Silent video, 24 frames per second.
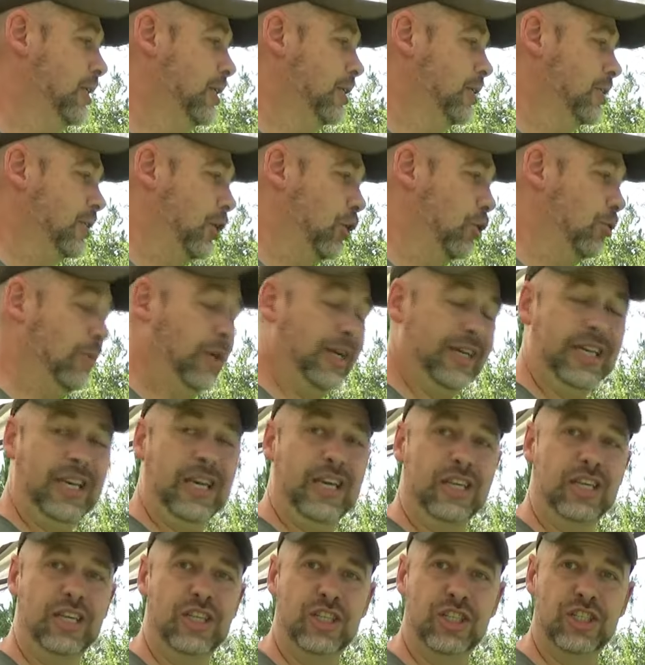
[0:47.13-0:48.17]
So
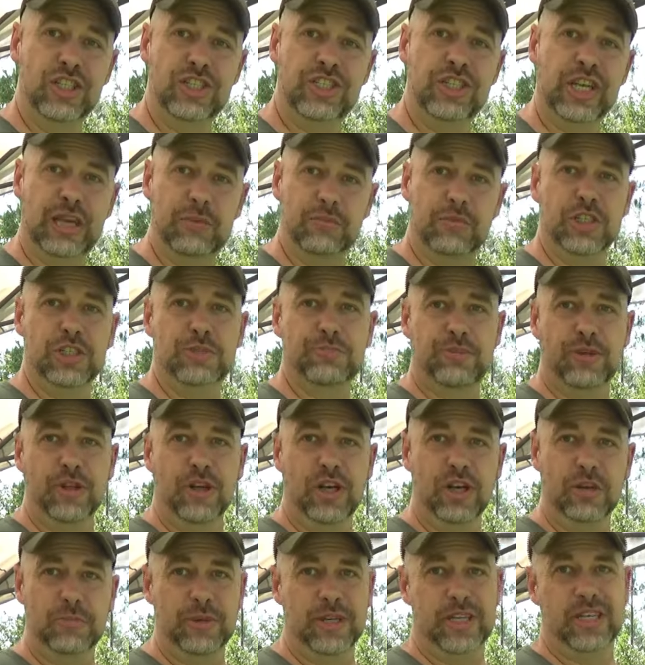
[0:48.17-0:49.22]
again, shameless
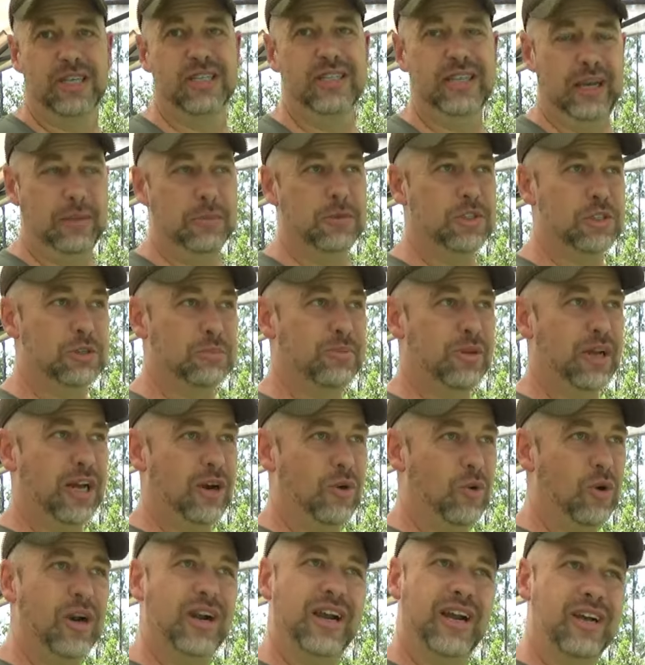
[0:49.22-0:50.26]
plug because Ammo Supply
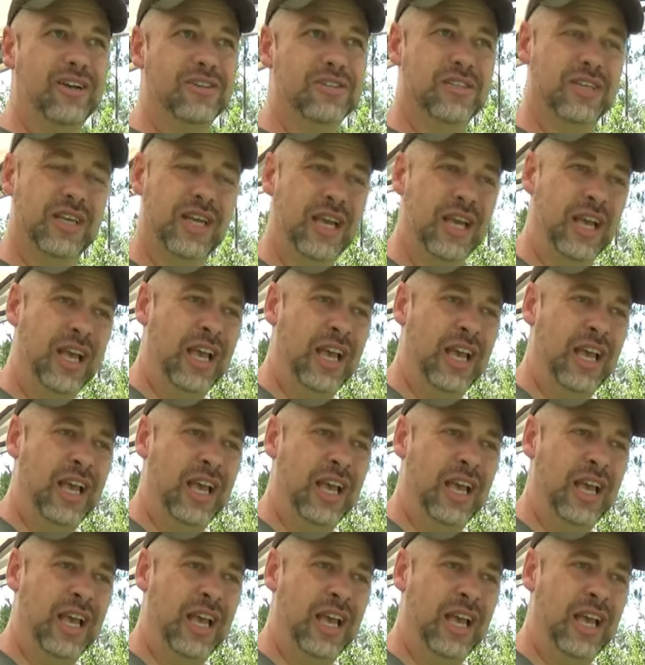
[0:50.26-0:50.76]
Warehouse